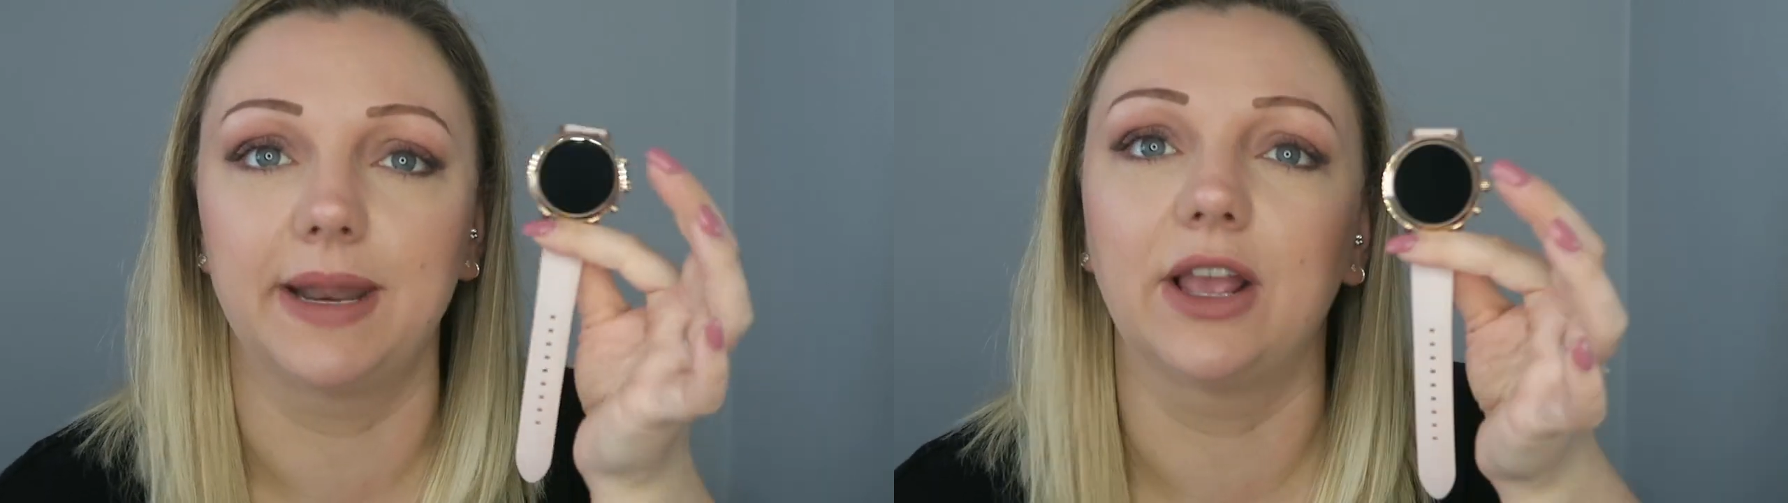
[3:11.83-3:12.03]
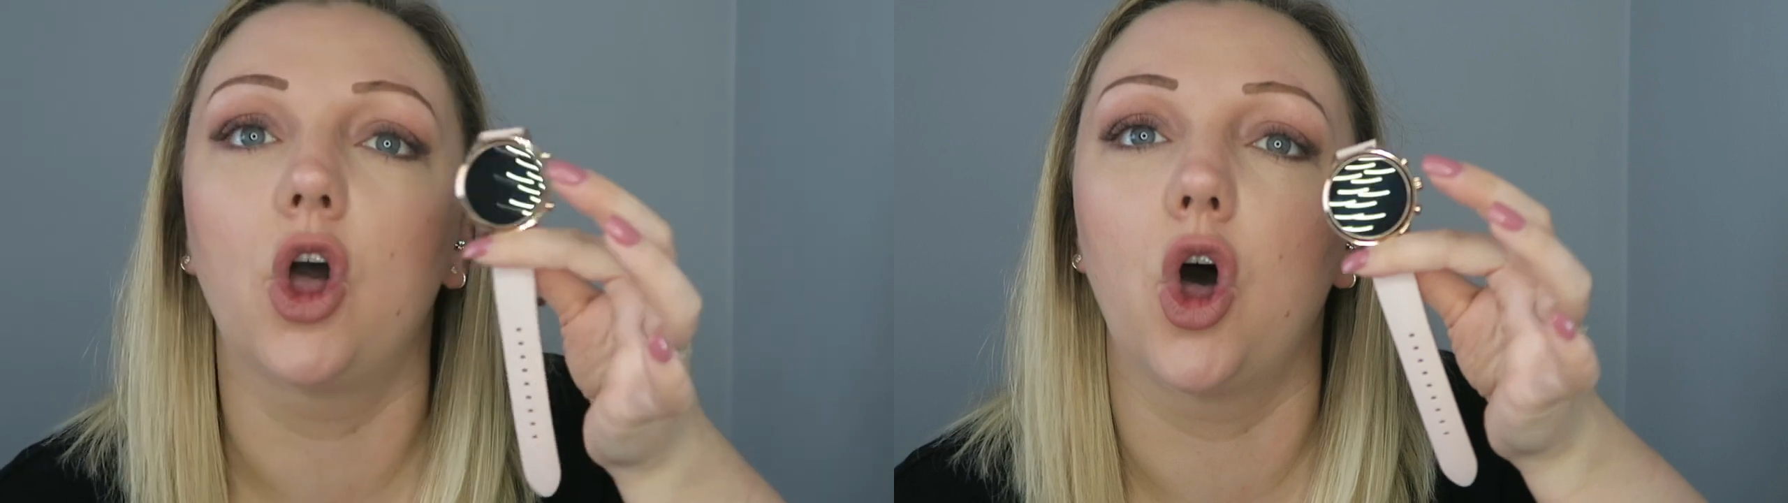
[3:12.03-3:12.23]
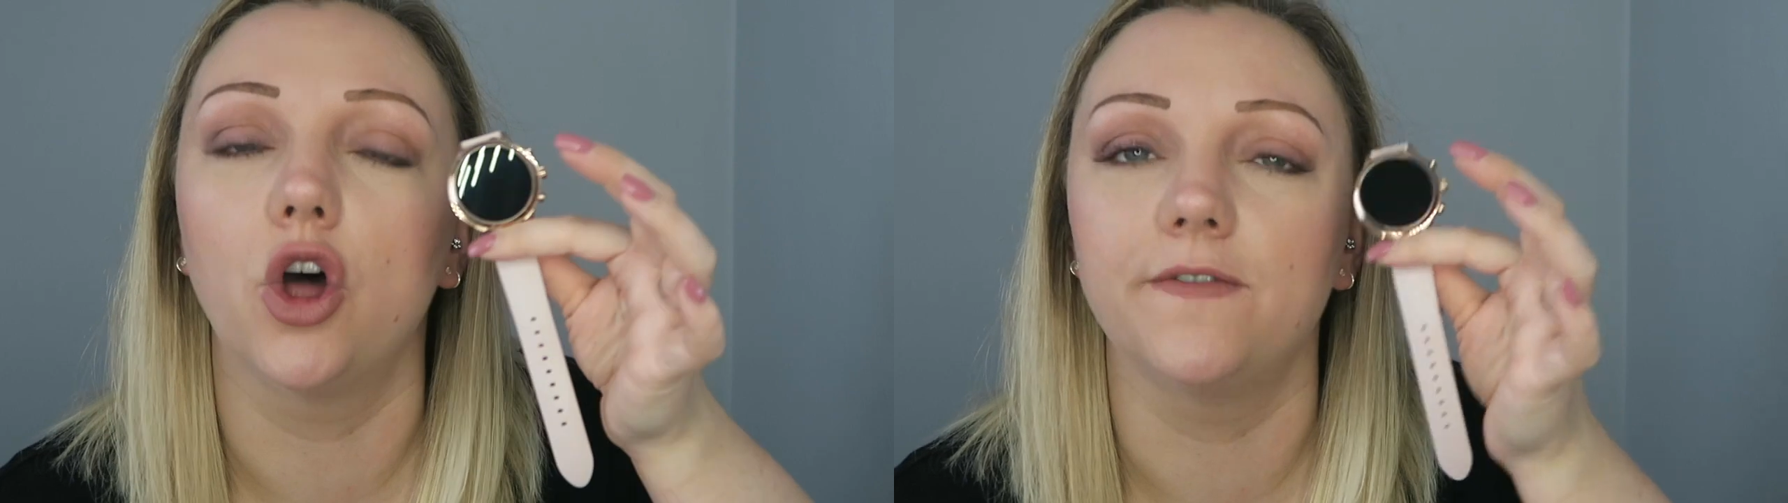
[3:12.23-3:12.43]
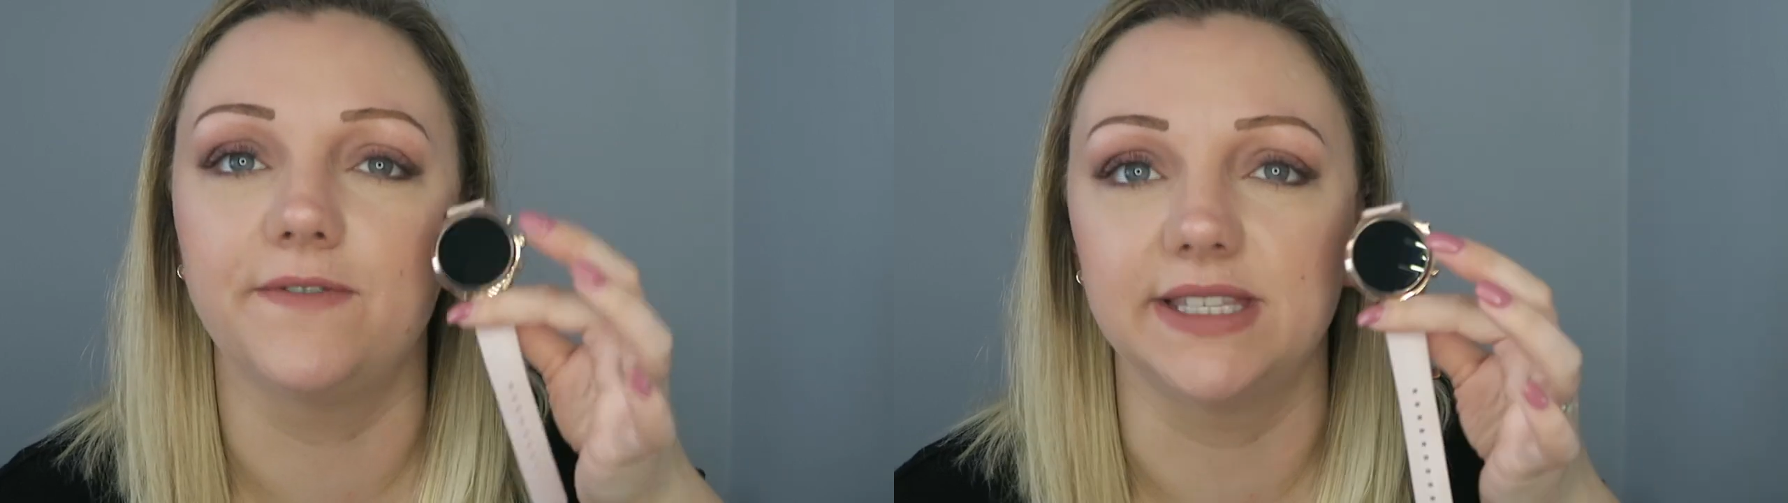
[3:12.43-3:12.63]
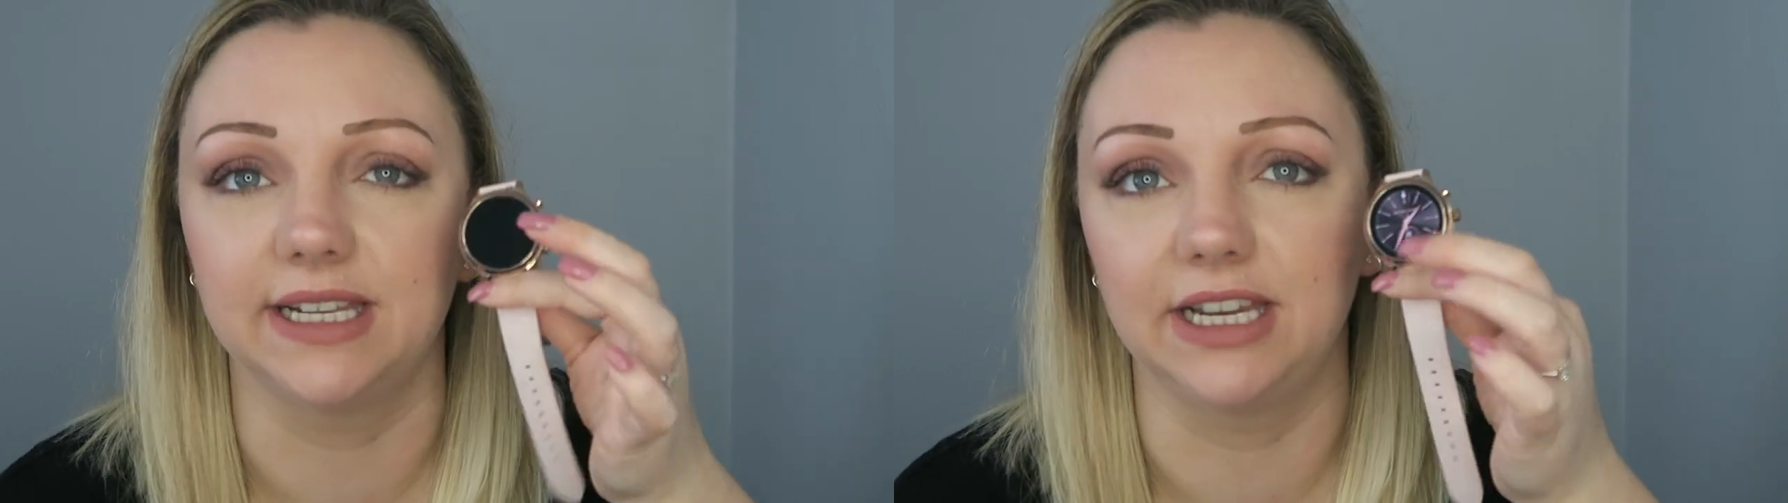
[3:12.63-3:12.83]
but I can't
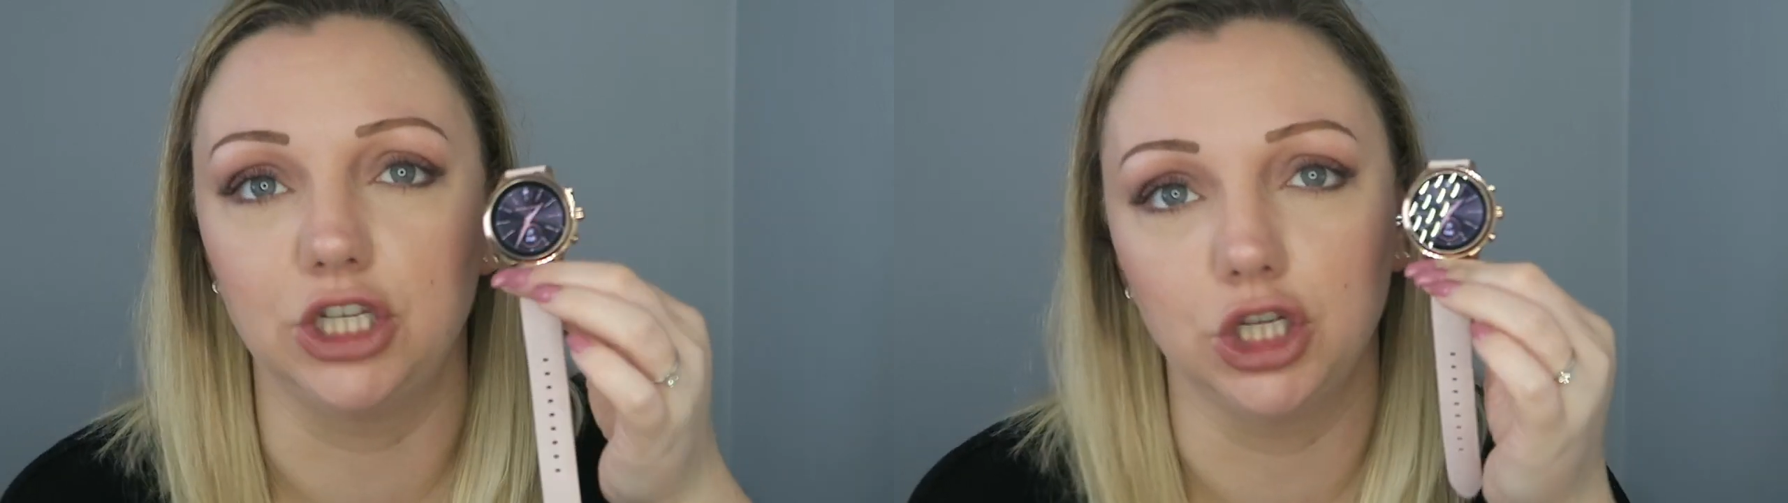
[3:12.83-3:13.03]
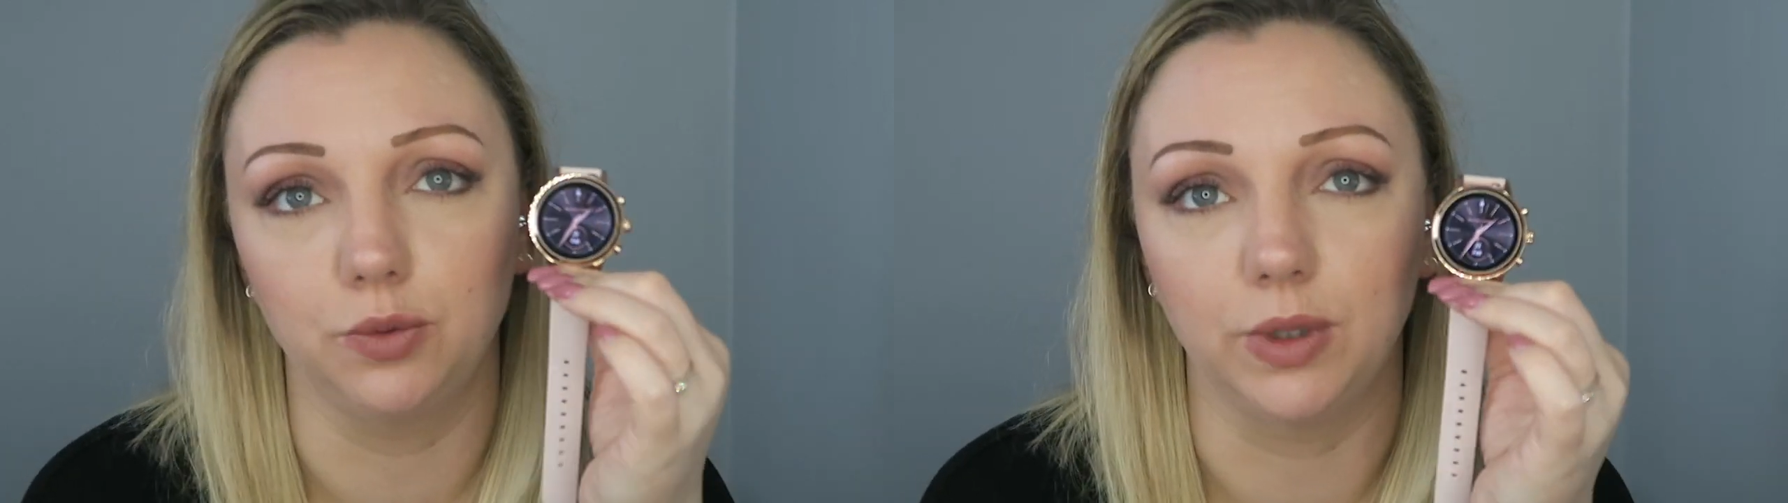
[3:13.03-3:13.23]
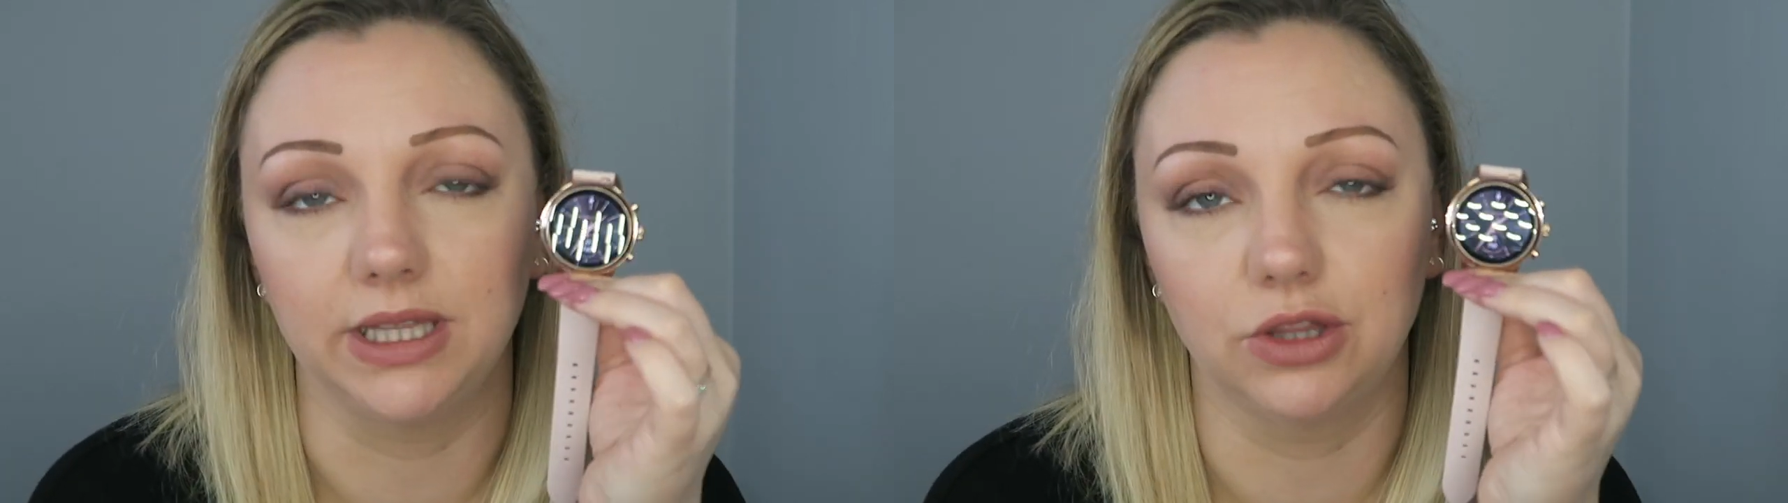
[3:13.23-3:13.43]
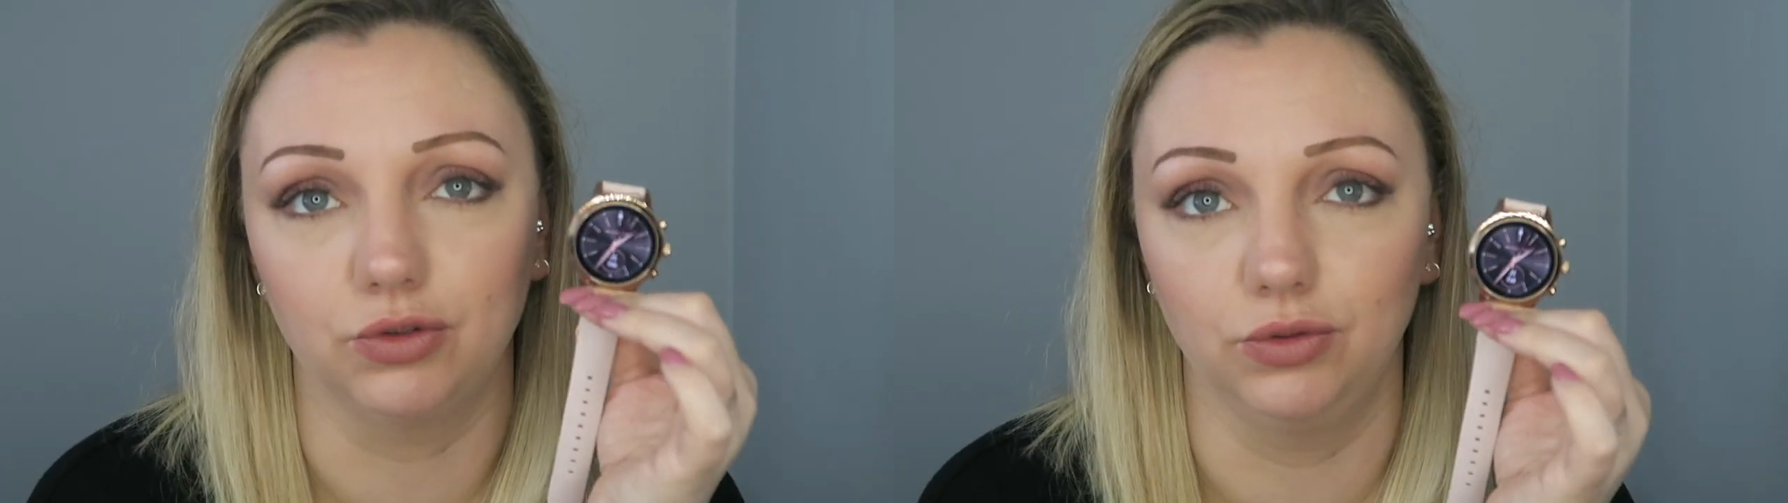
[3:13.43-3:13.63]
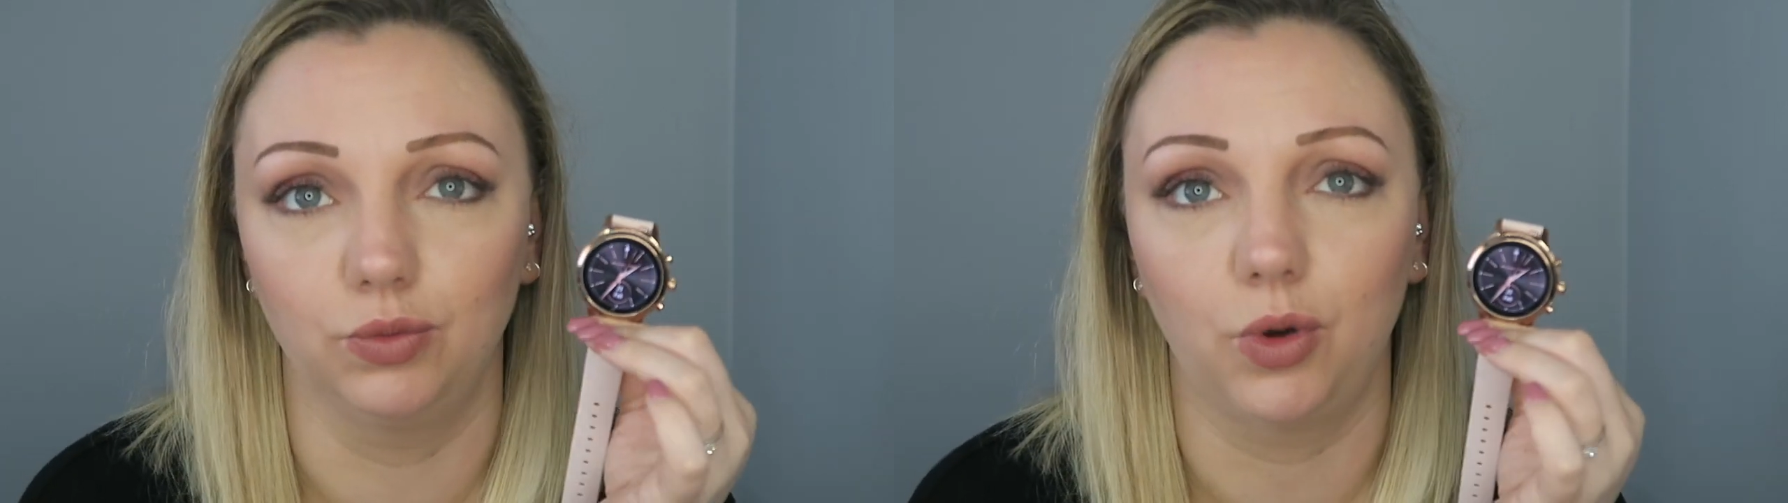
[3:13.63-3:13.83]
physically do it
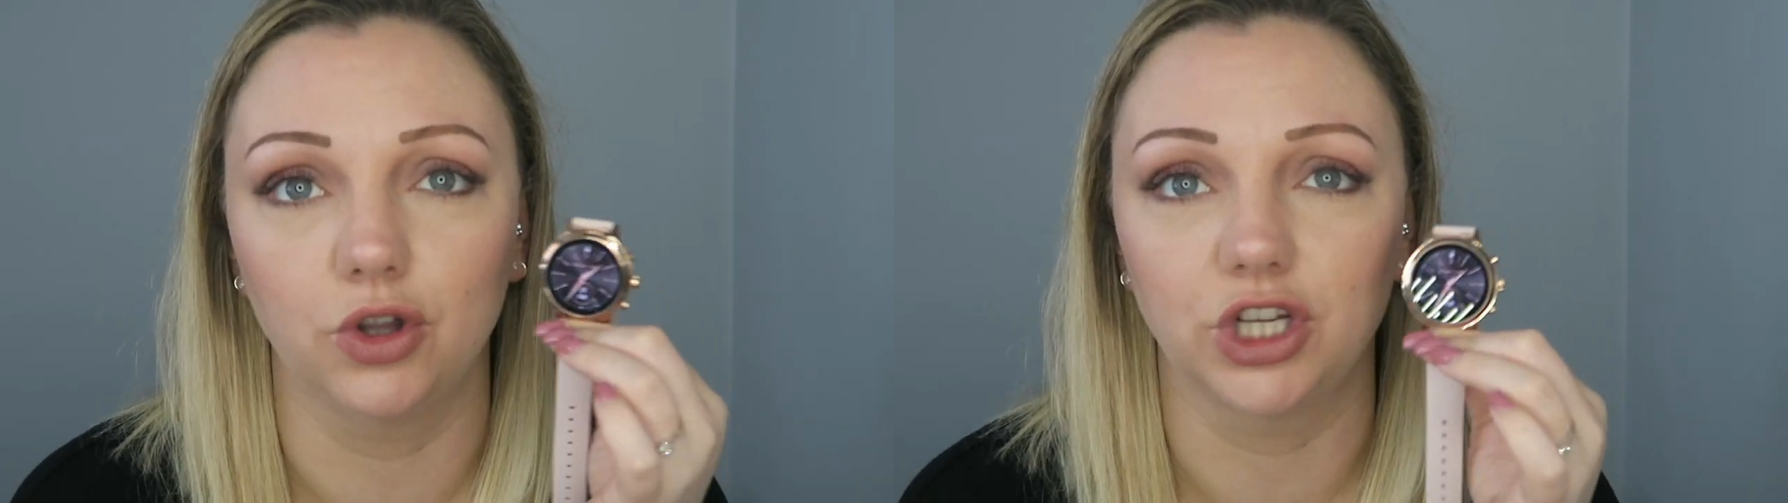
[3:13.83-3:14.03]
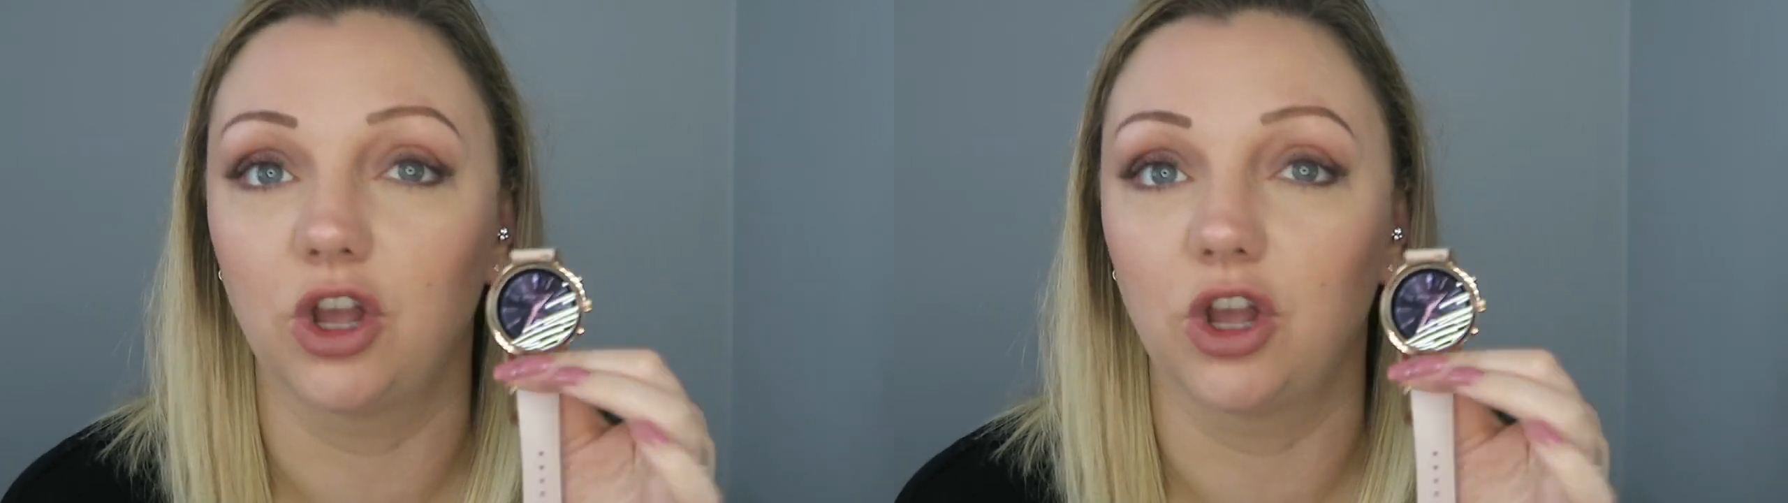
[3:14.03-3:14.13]
through the watch.